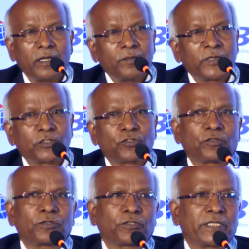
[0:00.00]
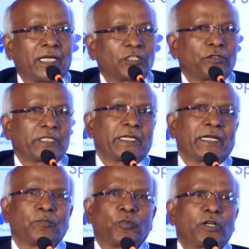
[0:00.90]
Mr. Joshi also has written
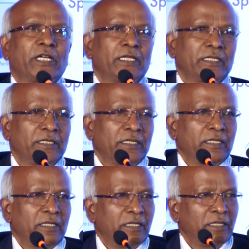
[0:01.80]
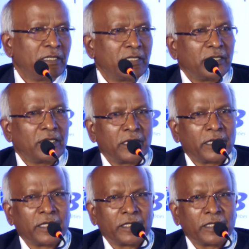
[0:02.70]
a book on,